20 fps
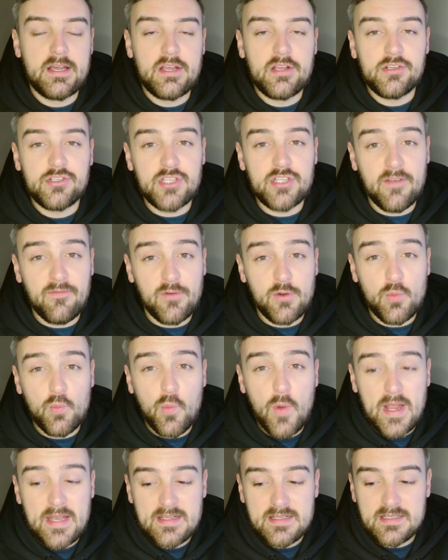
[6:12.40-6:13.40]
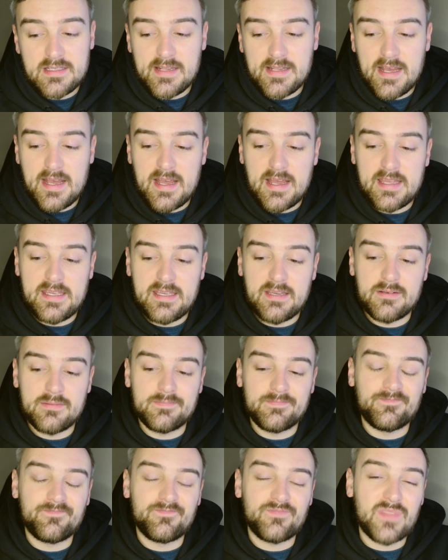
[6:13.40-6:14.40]
Sheffield Wednesday,
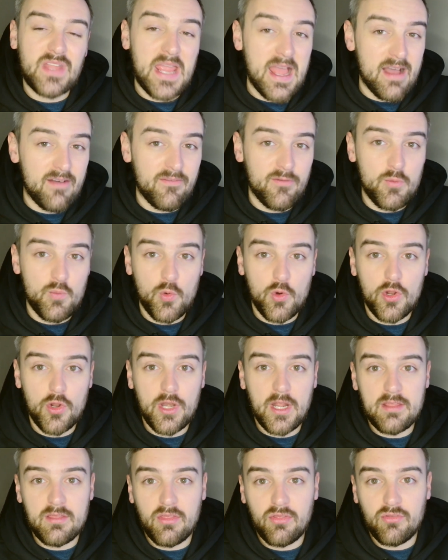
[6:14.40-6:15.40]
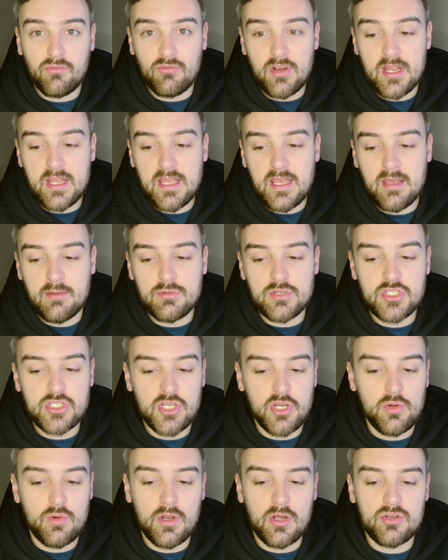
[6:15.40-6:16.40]
they haven't won in 3. It was
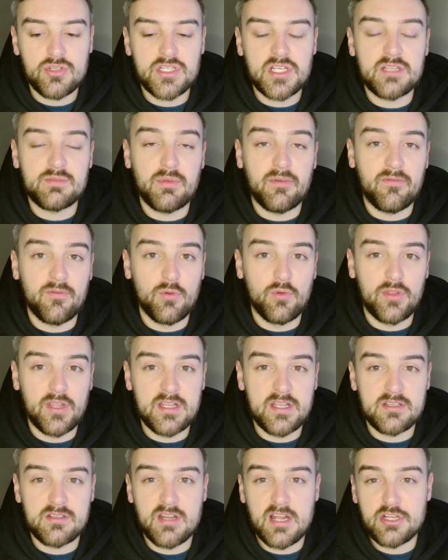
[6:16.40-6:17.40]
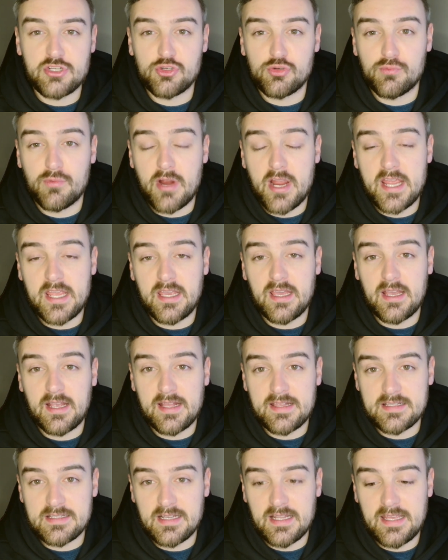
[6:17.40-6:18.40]
2 losses before the international break
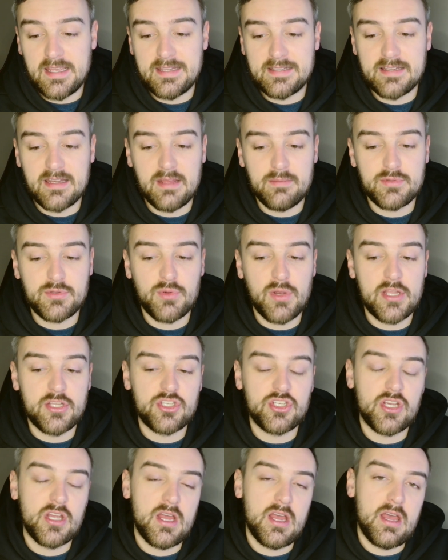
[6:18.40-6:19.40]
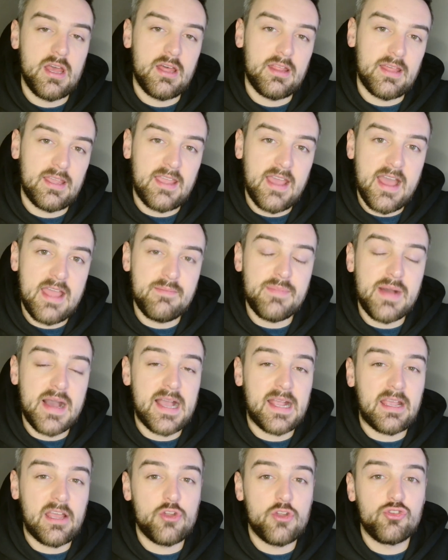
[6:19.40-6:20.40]
against Leeds and Ipswich. They came
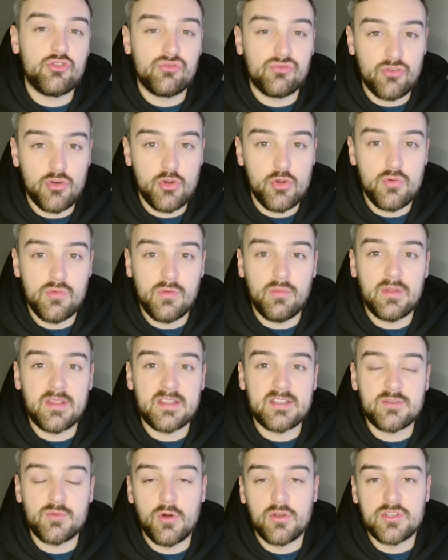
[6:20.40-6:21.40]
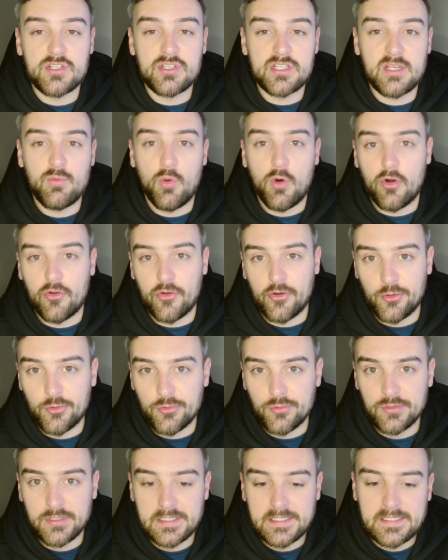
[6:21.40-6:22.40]
back and drew with Swansea
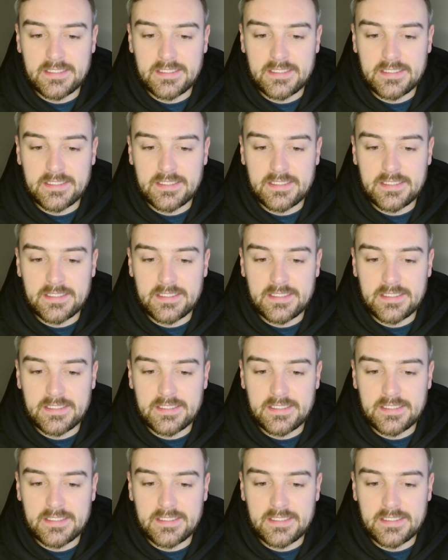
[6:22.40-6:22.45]
1-1.